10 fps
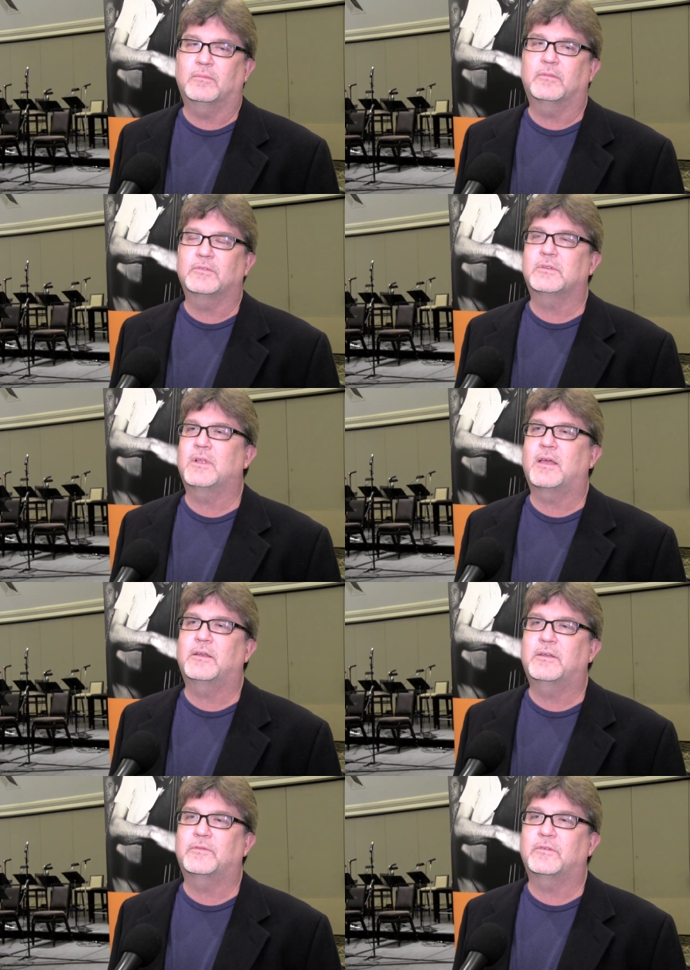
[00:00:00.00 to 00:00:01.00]
there's a lot
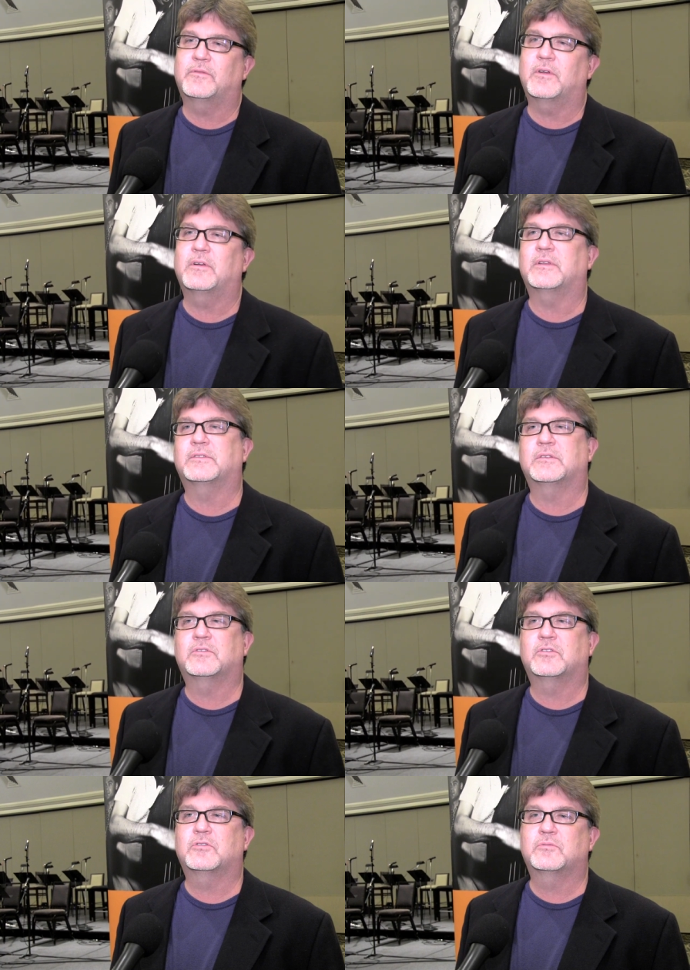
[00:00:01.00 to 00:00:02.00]
of different variants in
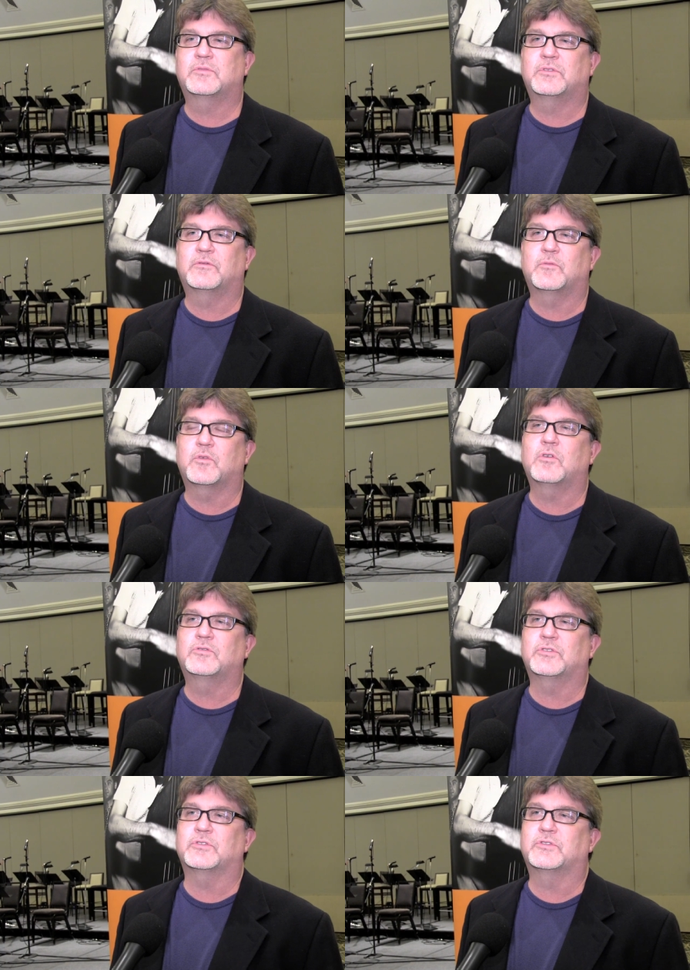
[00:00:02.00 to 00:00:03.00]
terms of
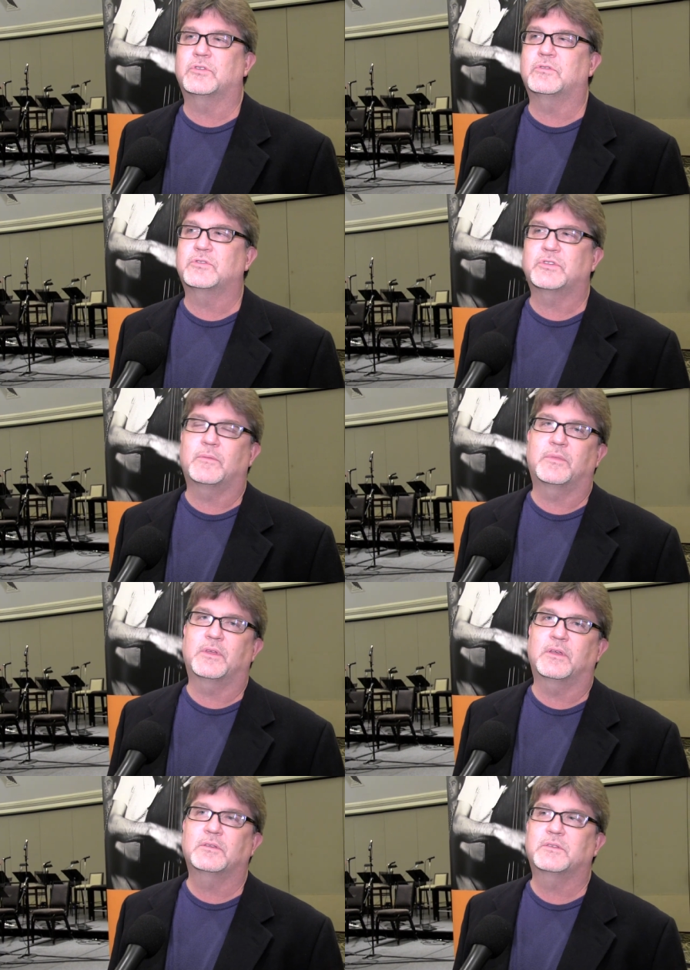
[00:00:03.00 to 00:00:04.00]
approaches. So there's some
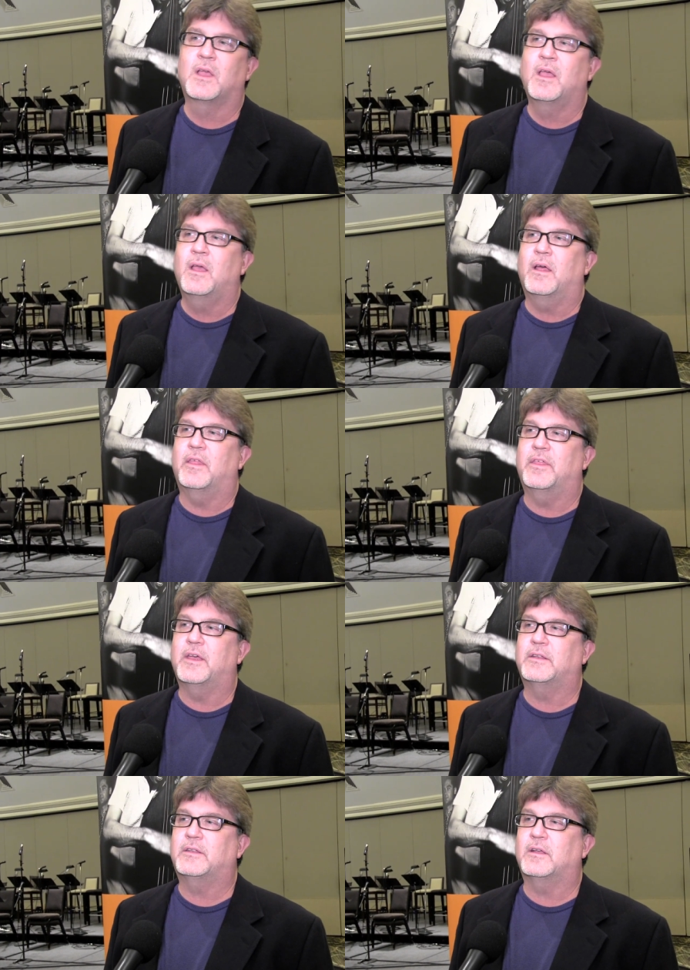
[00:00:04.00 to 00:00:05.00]
things
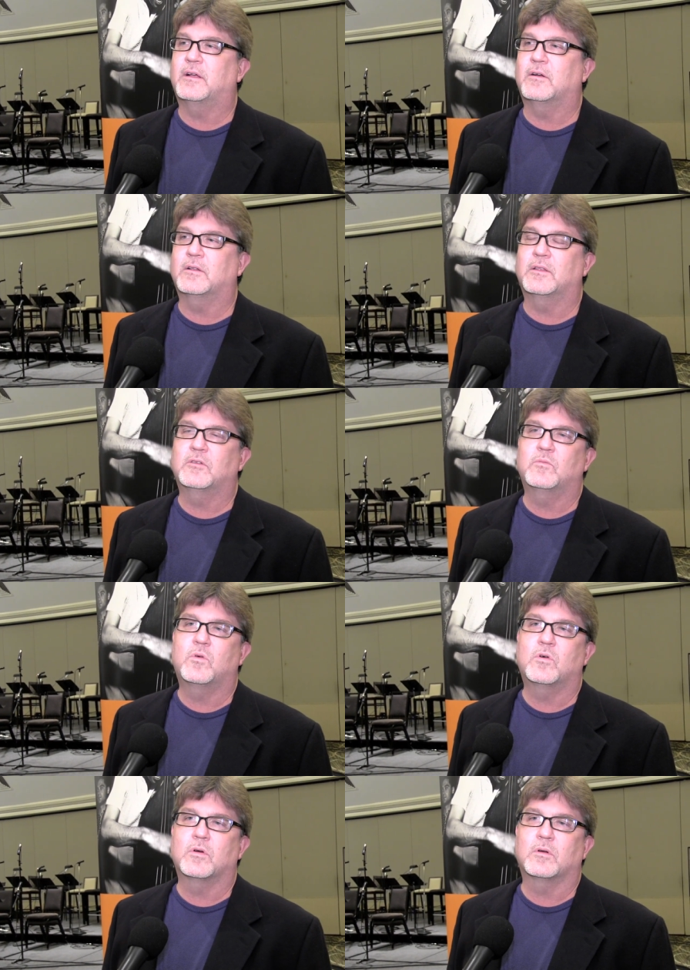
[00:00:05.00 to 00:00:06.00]
that uh, are a little
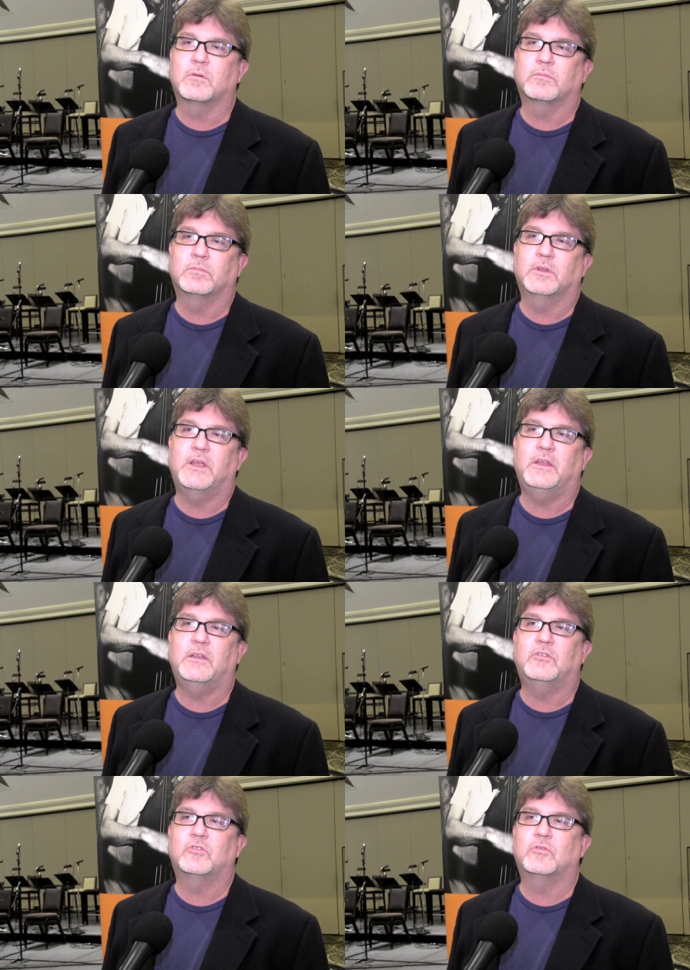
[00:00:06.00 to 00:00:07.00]
more
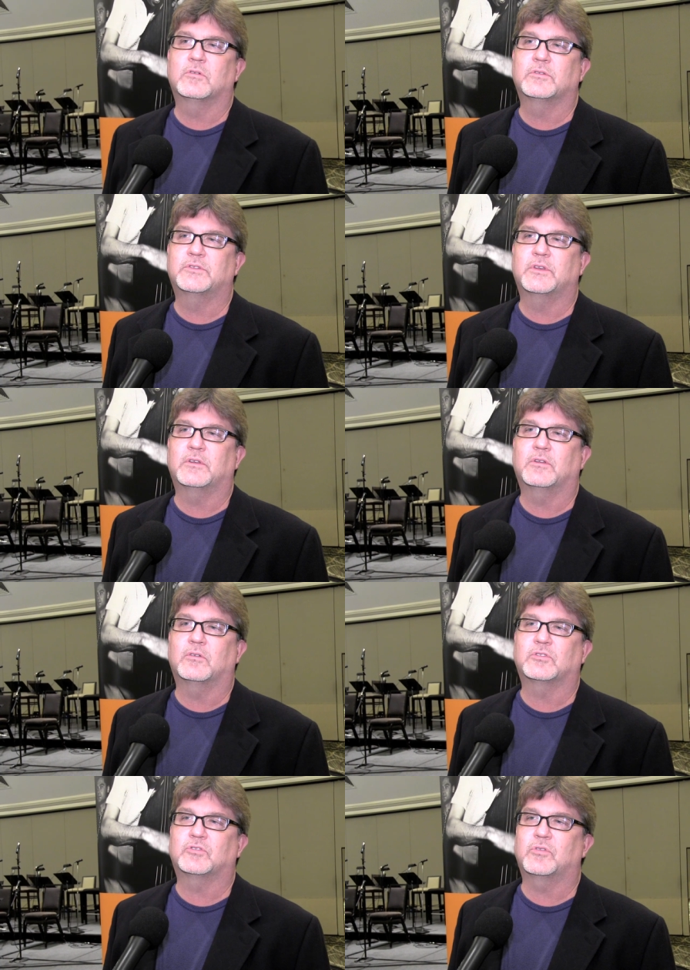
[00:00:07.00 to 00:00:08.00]
leaning towards uh, you
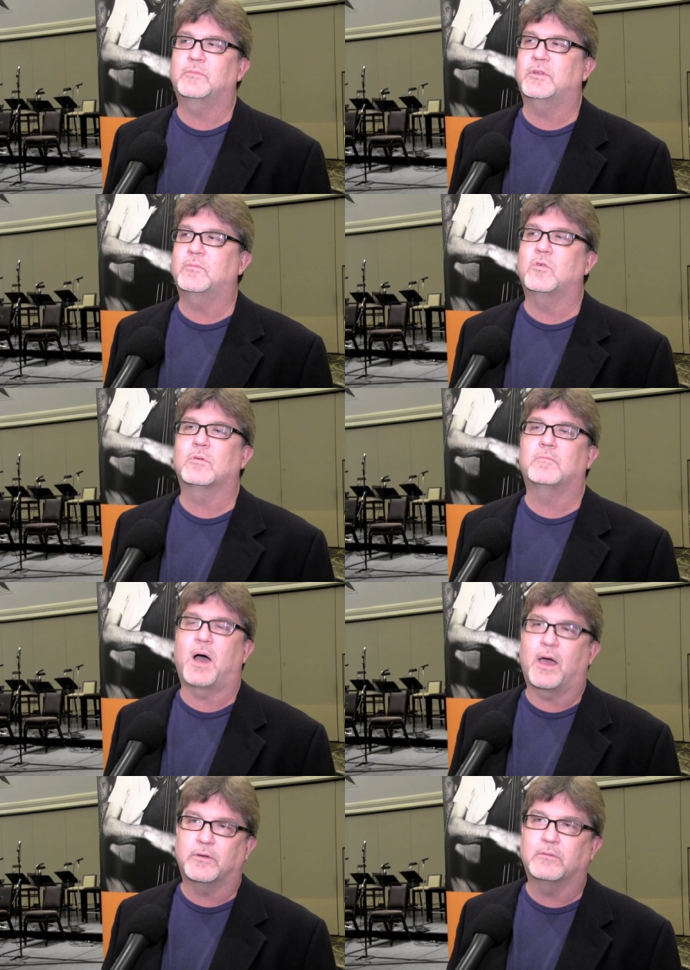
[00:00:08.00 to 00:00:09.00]
know extremely more
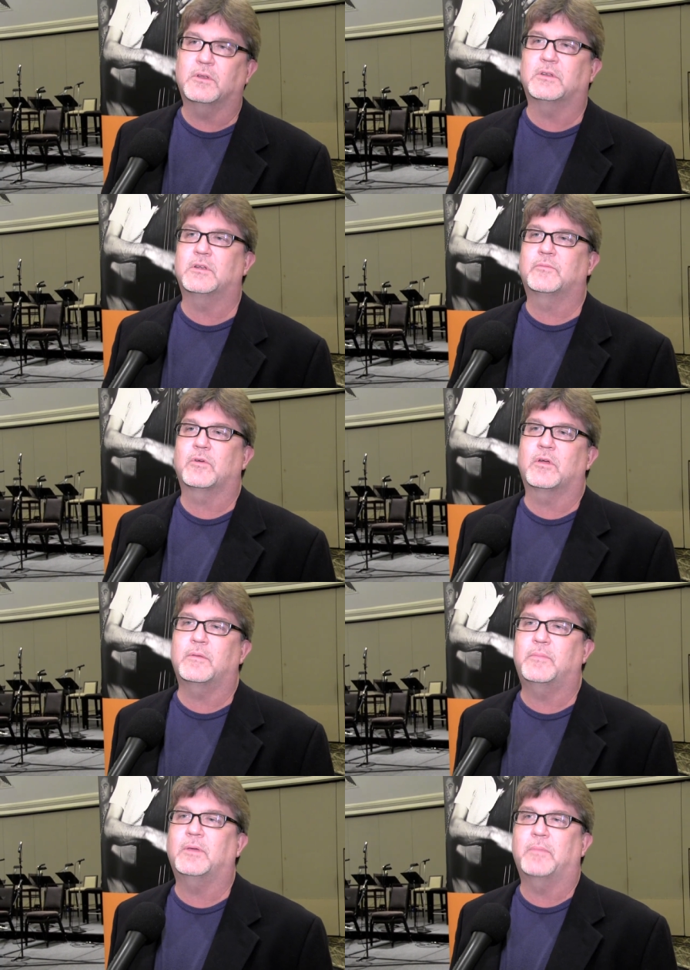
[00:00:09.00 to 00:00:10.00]
modern, contemporary
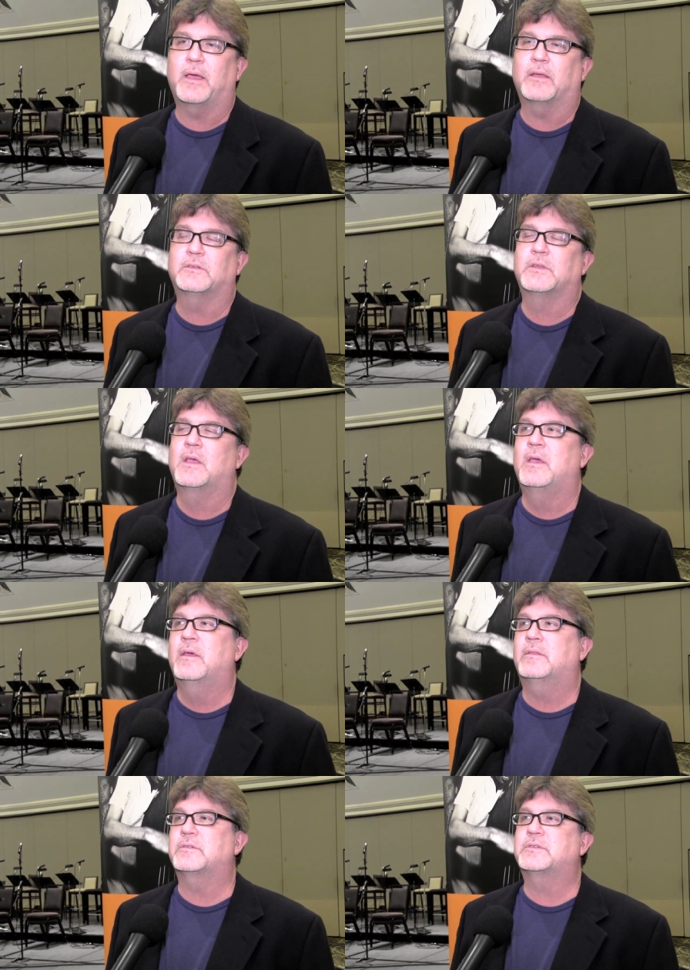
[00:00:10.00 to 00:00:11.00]
big bands.
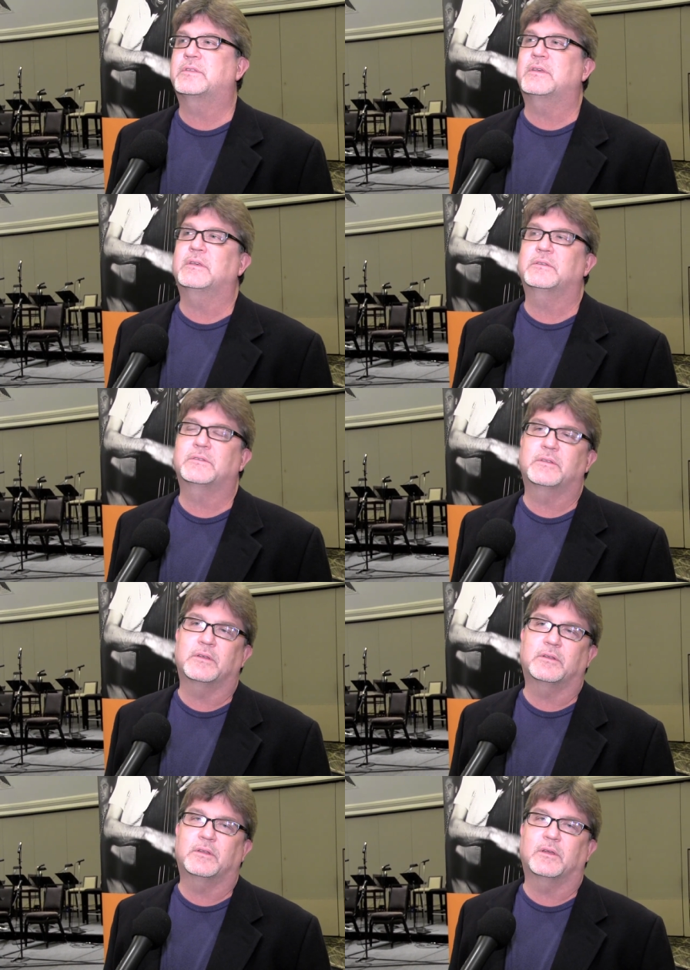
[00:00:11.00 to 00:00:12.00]
There's things
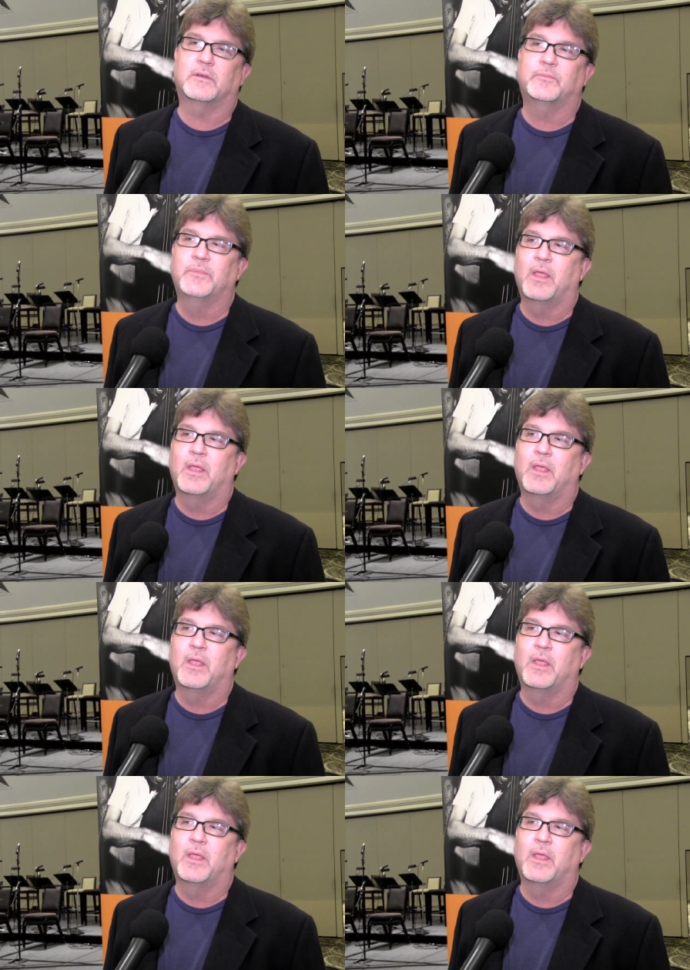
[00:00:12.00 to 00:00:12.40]
that um,